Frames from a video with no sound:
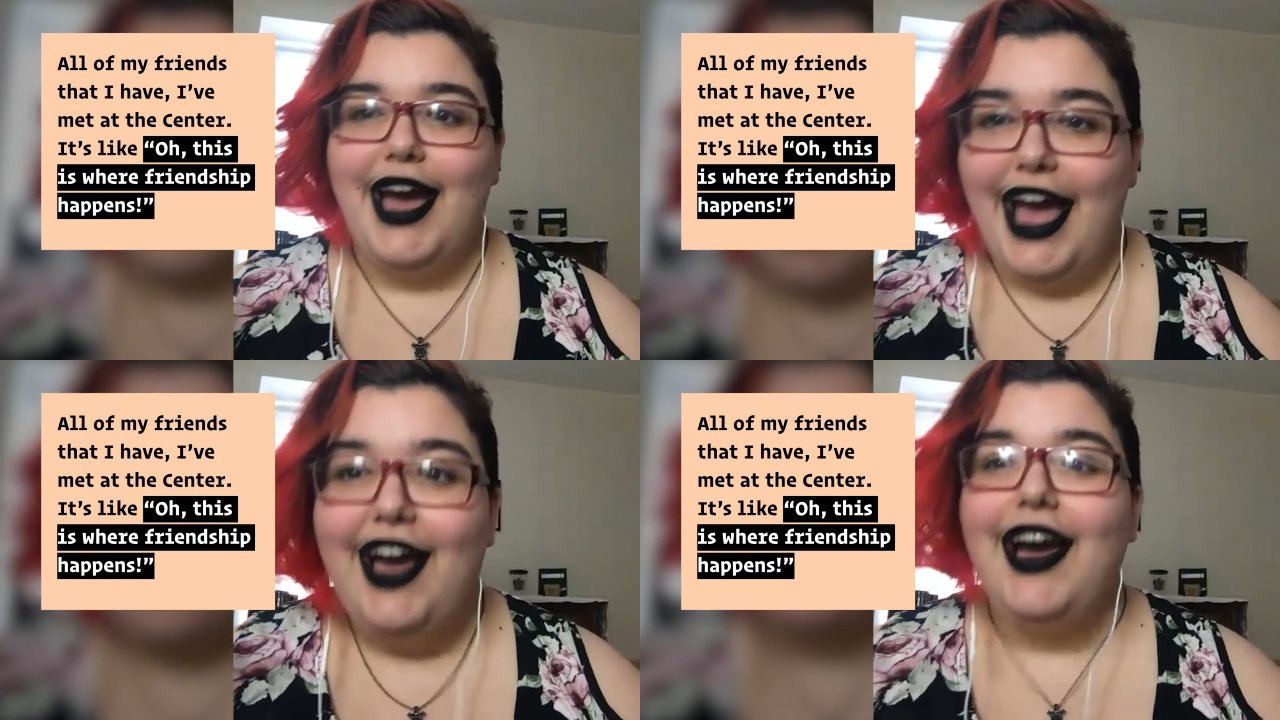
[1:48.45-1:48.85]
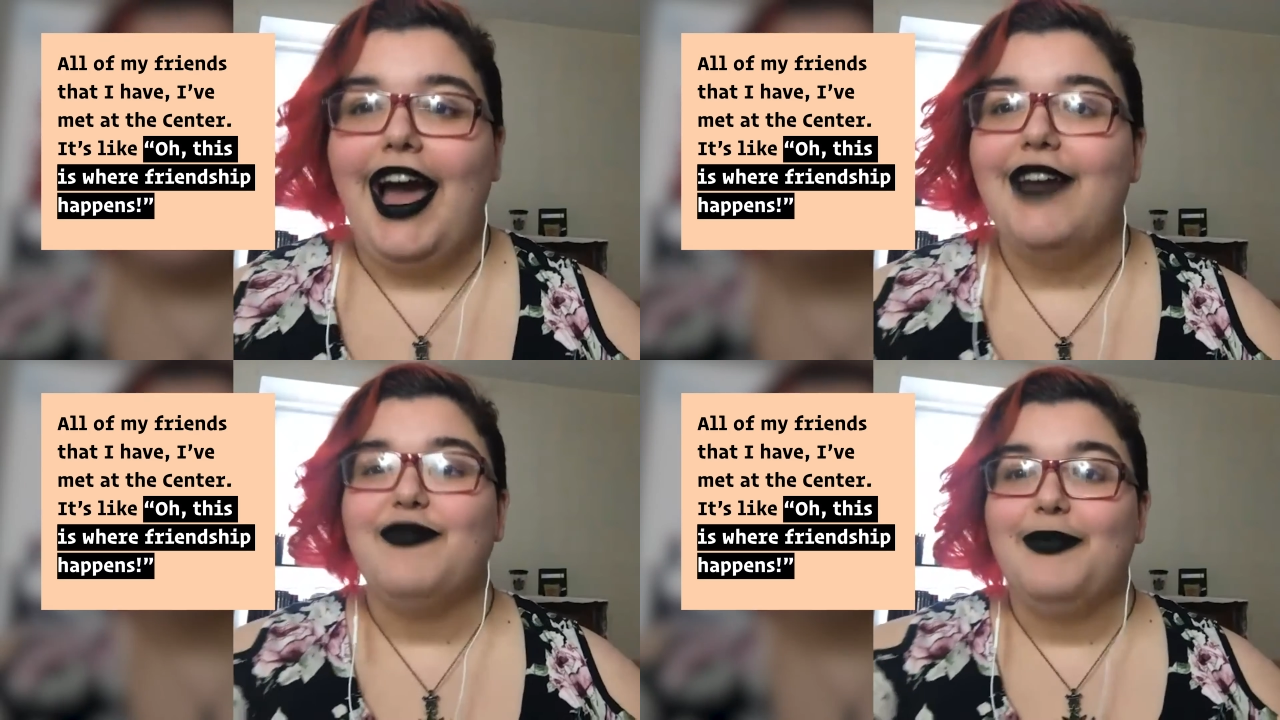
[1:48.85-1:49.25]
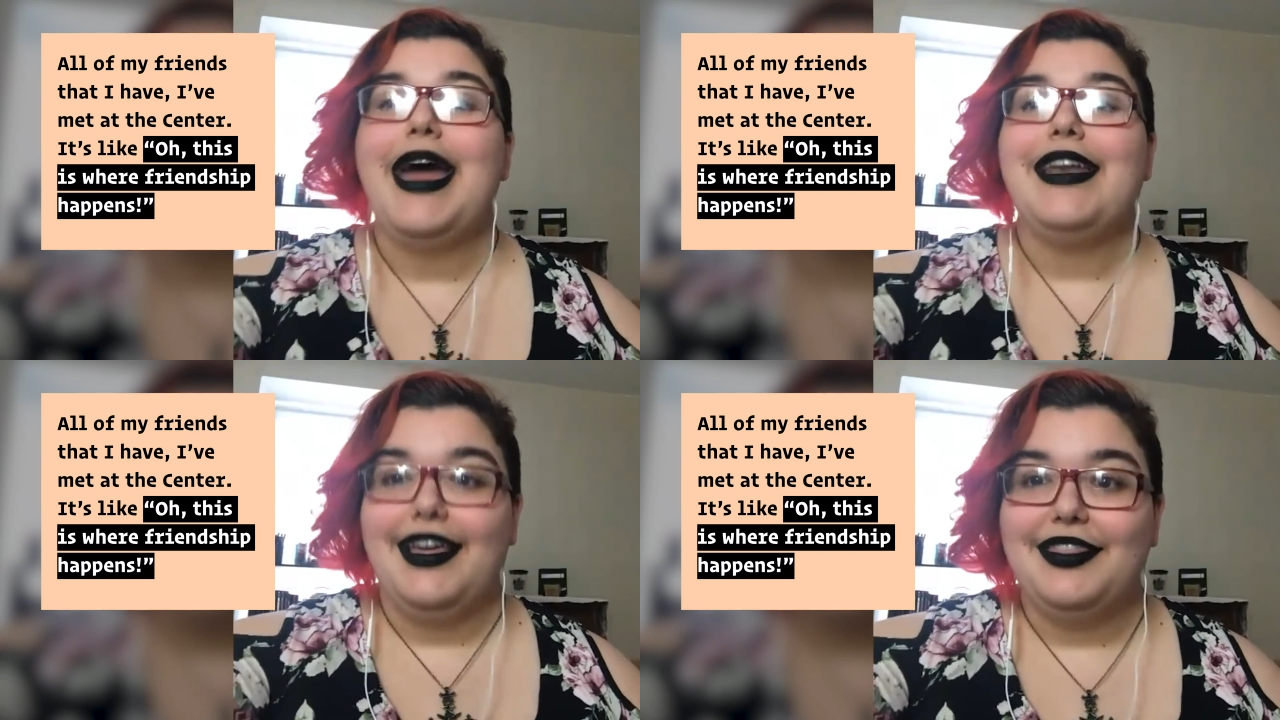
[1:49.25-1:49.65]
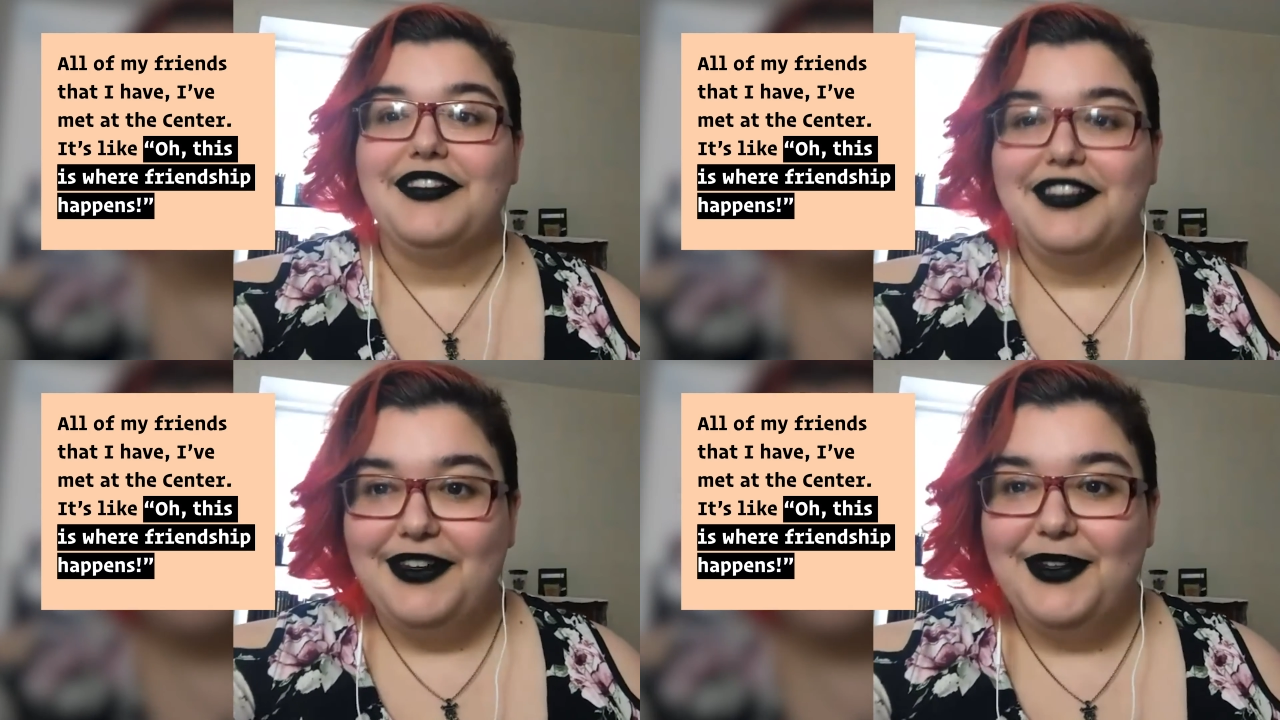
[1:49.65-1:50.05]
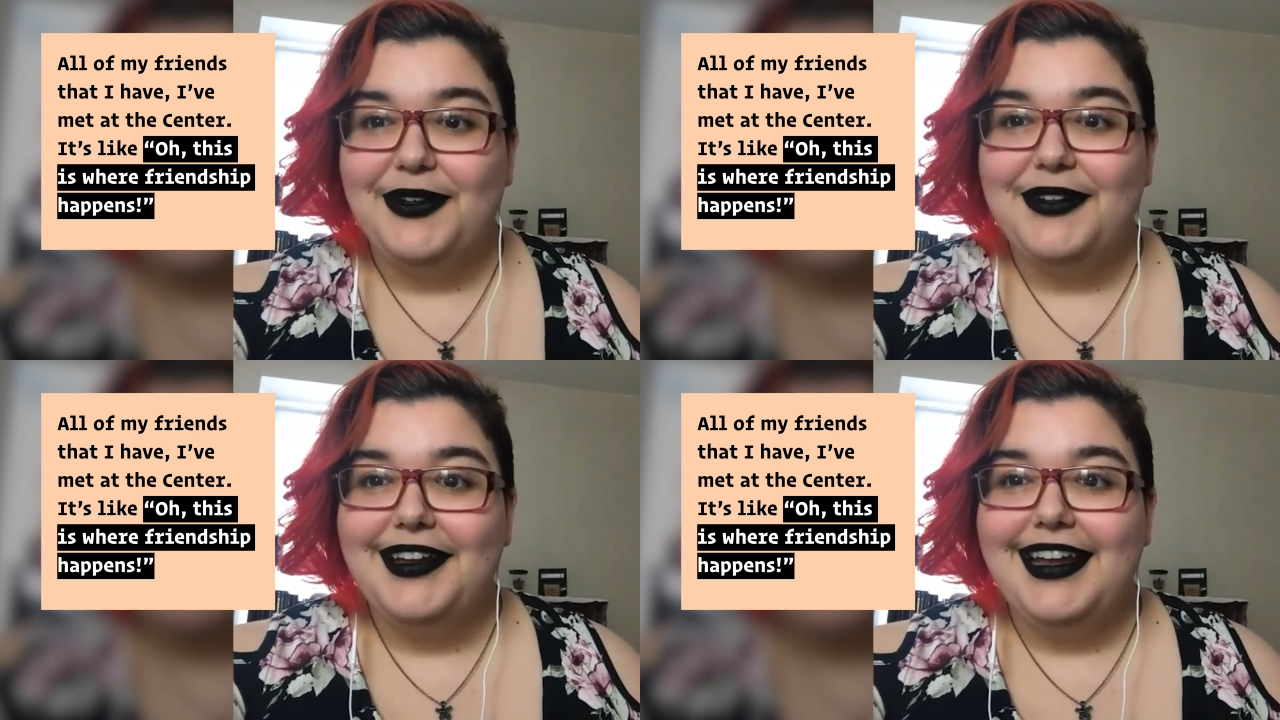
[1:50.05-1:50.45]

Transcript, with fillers: ha- I've met at the center.